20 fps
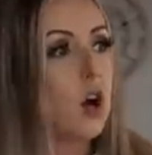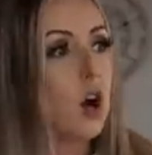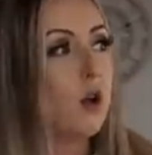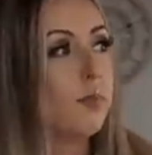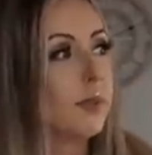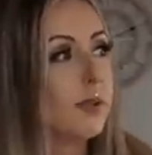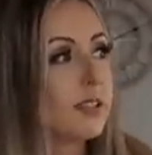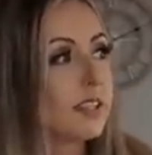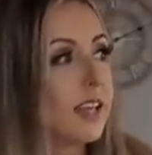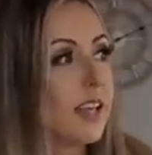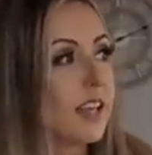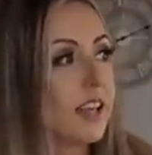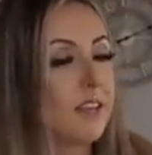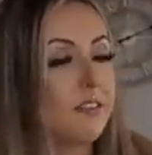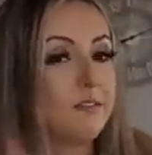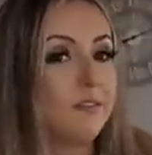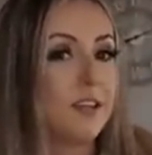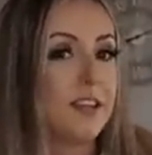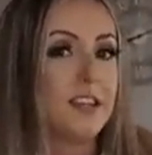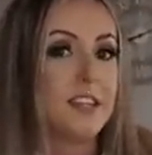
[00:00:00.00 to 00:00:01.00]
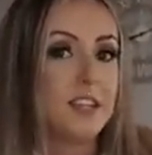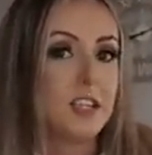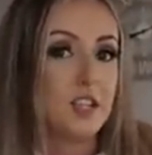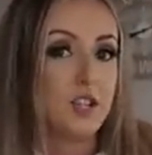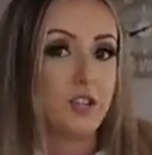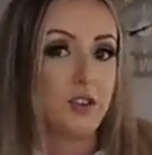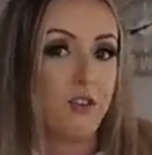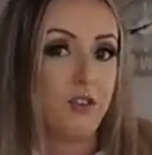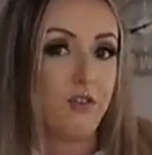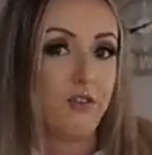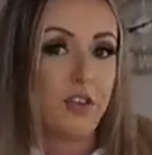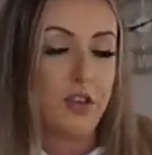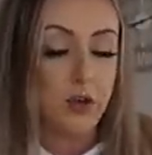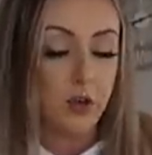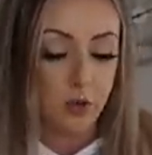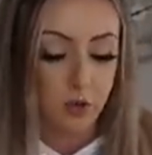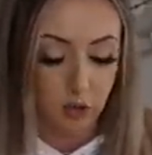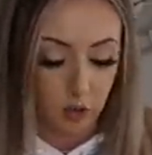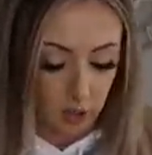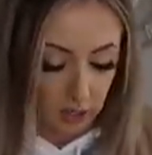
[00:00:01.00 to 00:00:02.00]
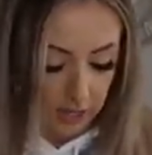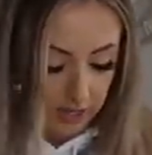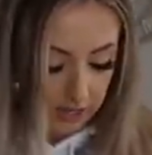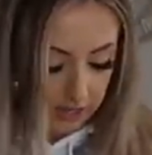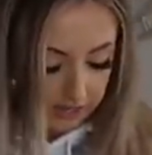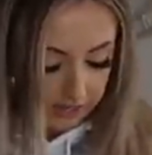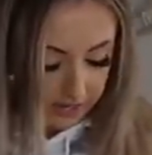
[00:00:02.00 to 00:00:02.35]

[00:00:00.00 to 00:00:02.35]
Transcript: almost like a vintage feel